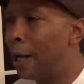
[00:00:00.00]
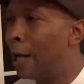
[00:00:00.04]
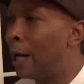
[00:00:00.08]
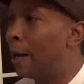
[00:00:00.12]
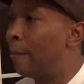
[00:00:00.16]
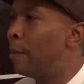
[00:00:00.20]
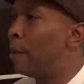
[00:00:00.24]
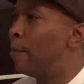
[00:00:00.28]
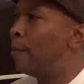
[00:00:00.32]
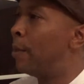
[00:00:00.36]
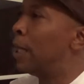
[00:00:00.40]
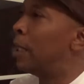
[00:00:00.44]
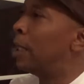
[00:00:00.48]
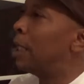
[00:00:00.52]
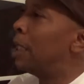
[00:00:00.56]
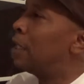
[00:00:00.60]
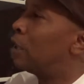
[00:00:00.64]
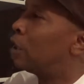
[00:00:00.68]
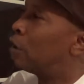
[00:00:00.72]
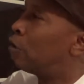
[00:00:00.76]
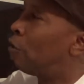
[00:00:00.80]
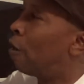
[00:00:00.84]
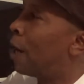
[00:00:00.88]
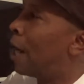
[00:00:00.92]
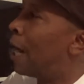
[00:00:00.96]
I remember he
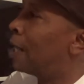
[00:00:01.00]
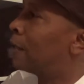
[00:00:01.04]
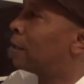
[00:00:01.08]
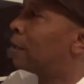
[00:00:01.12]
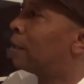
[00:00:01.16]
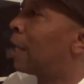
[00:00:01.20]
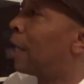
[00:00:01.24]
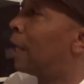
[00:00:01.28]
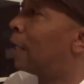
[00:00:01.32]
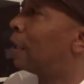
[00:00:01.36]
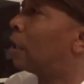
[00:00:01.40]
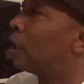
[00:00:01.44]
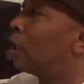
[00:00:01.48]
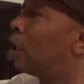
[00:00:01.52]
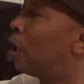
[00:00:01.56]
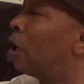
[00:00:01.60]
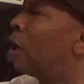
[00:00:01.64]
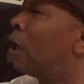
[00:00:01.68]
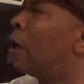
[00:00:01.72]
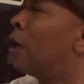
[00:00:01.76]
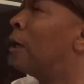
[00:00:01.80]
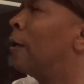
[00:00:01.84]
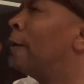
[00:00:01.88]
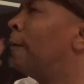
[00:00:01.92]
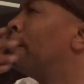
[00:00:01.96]
crashed that
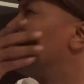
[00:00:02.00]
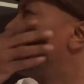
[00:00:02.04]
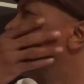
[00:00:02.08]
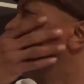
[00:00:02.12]
car.